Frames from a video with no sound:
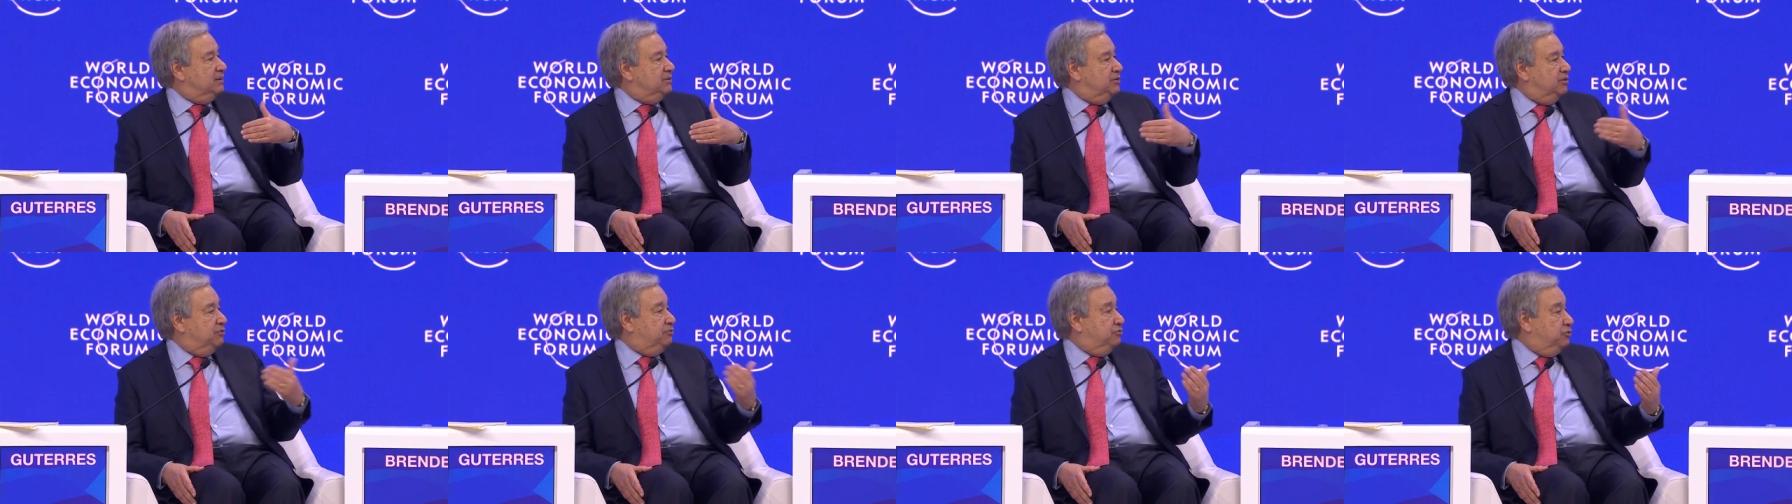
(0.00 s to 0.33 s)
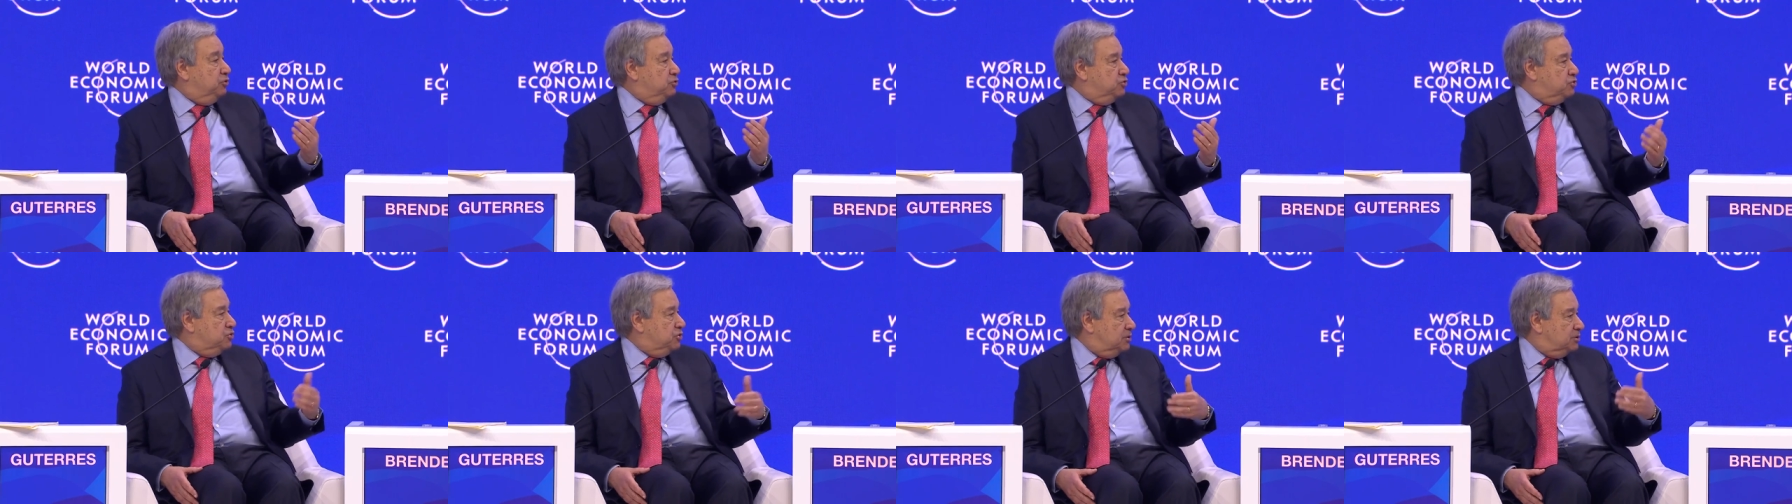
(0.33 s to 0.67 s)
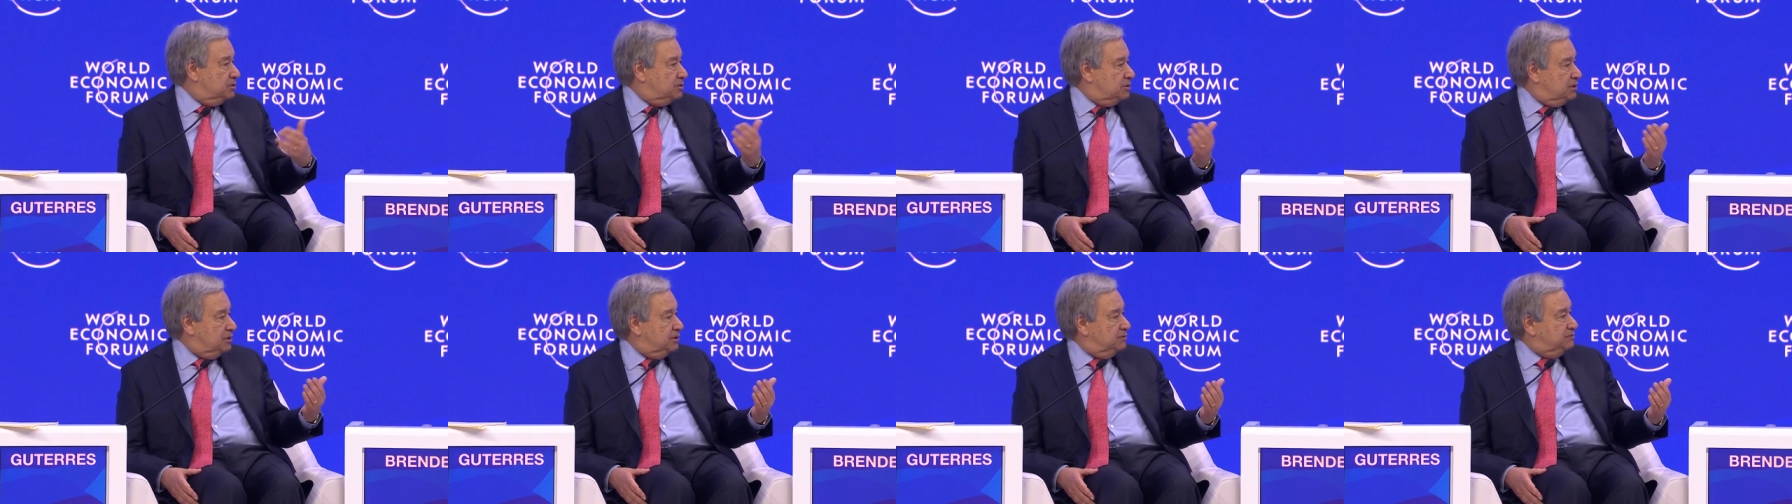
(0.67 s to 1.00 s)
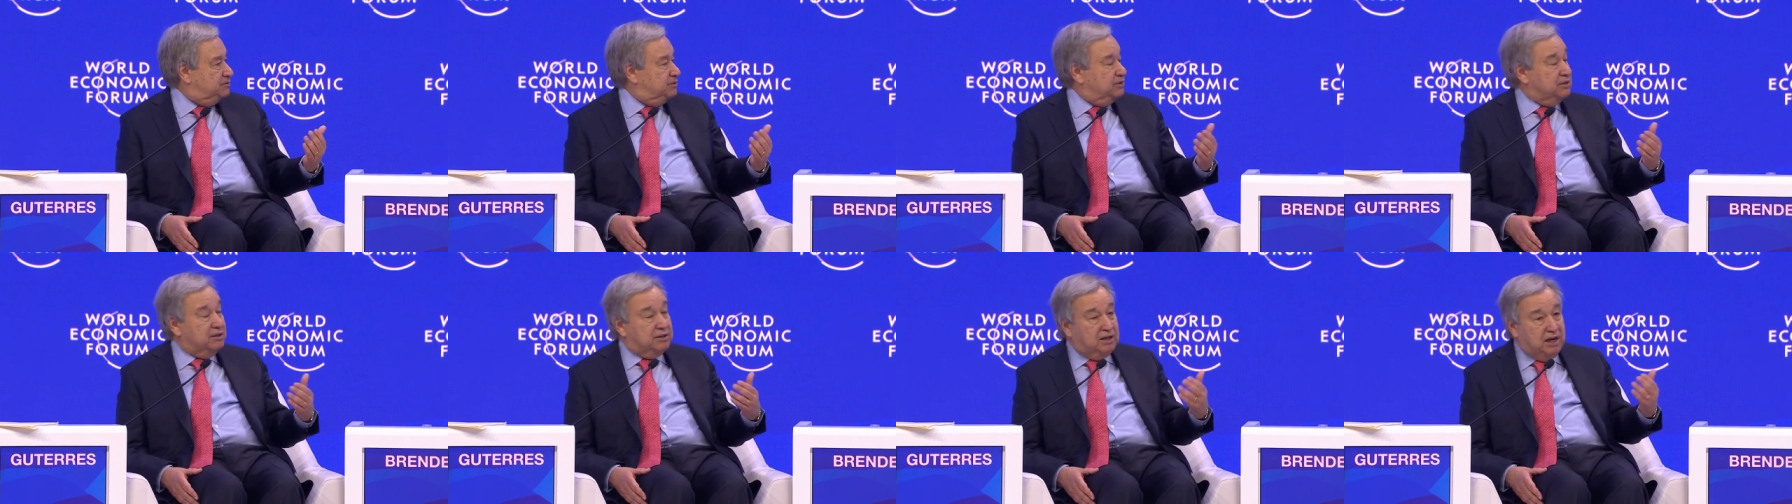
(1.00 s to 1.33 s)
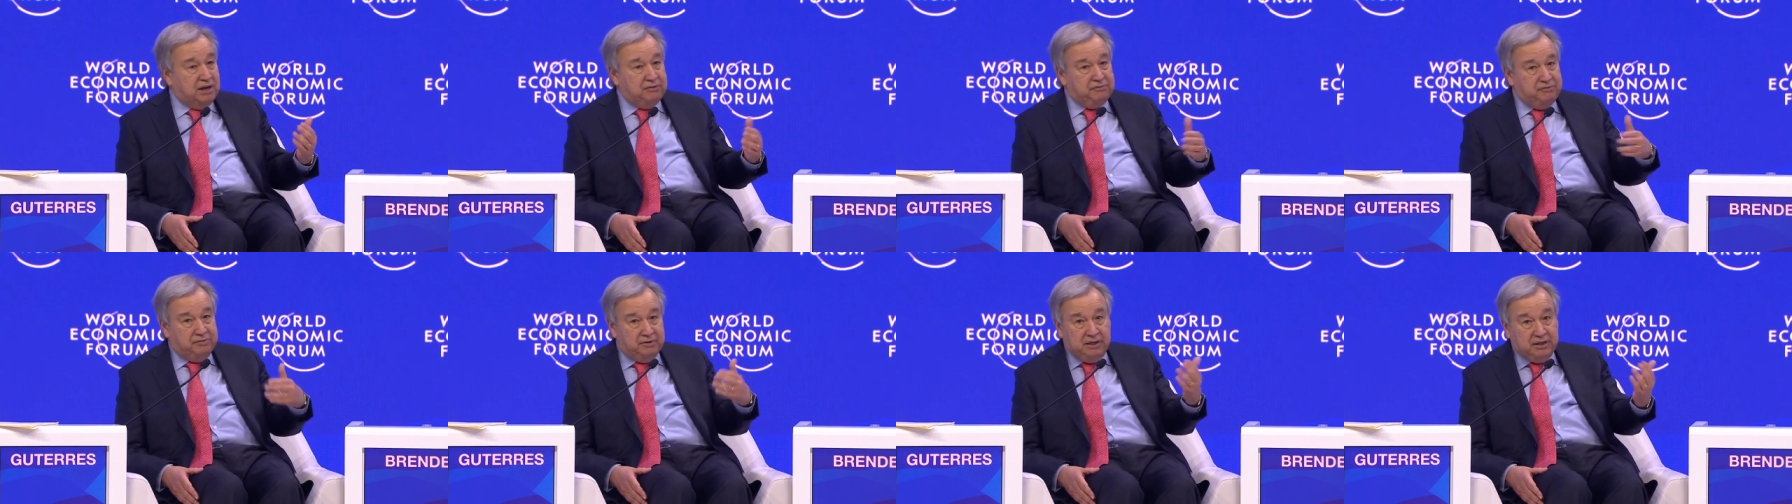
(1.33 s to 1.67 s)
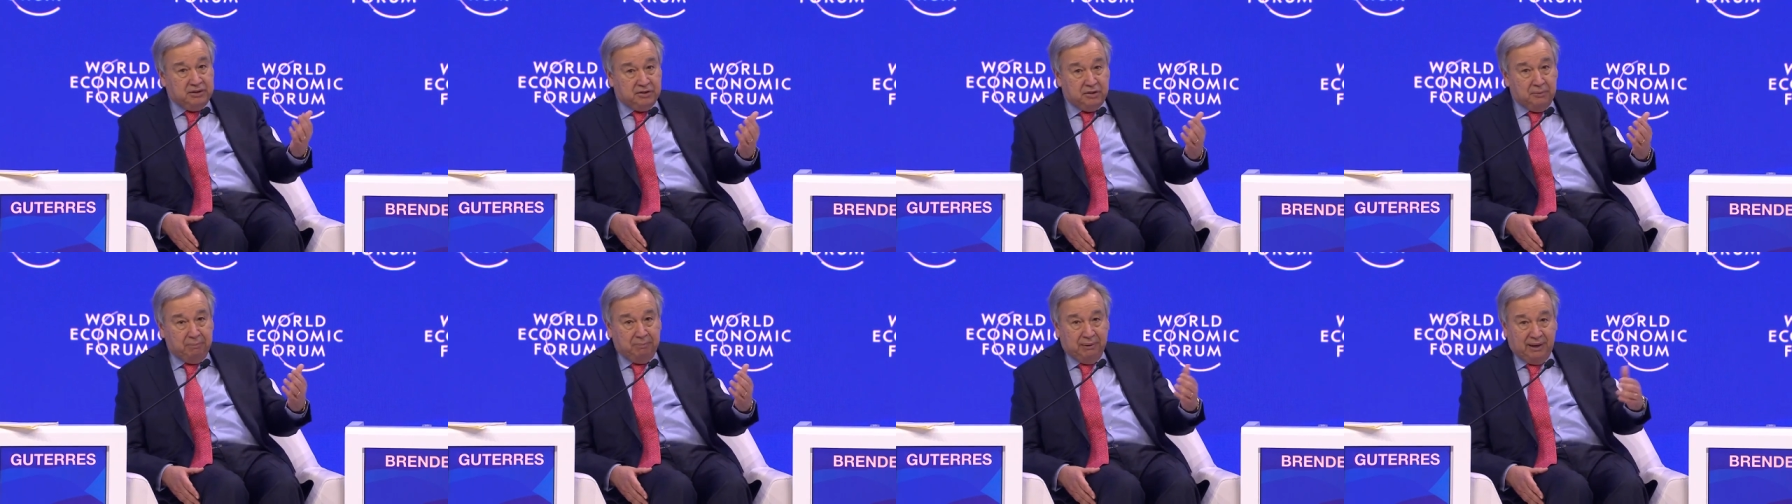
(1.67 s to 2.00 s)
the future of the life
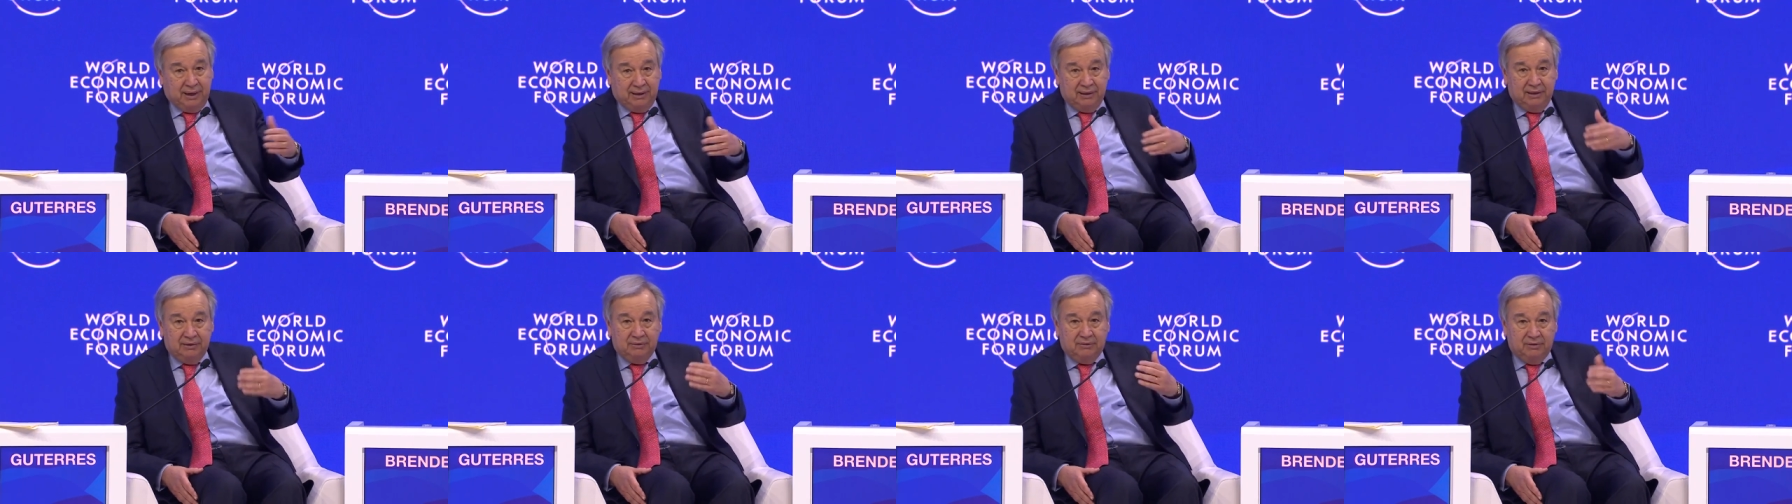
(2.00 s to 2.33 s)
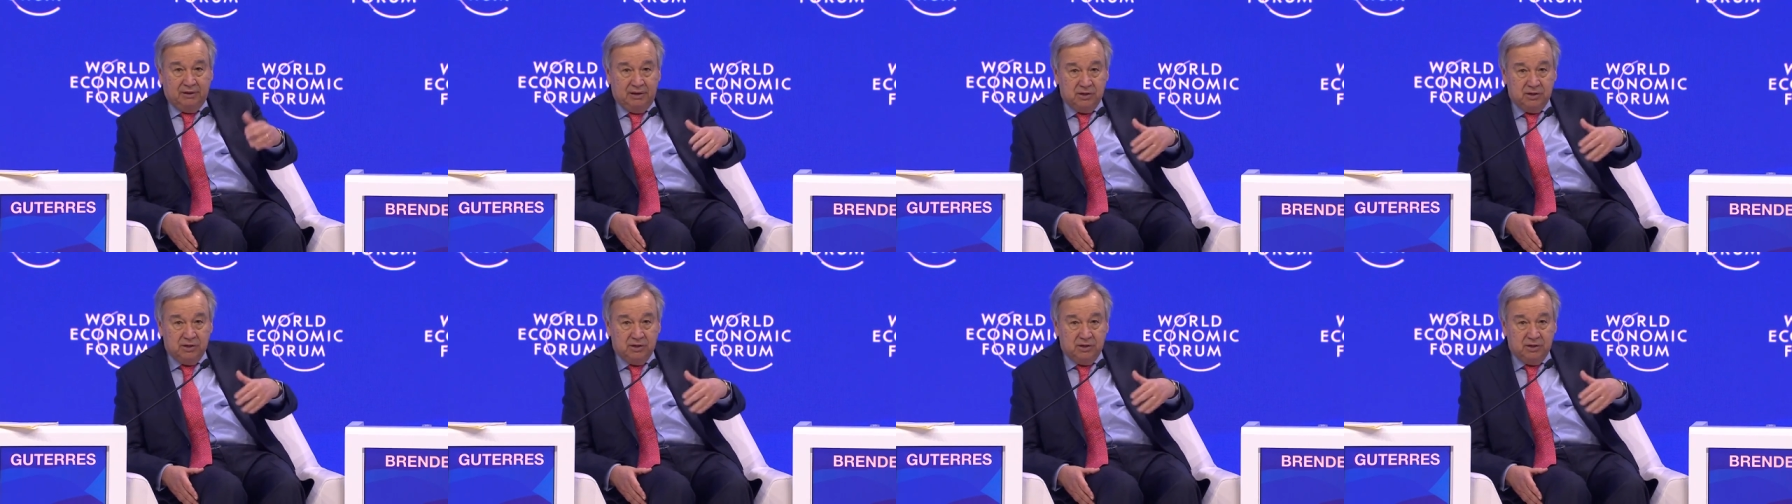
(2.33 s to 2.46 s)
in the planet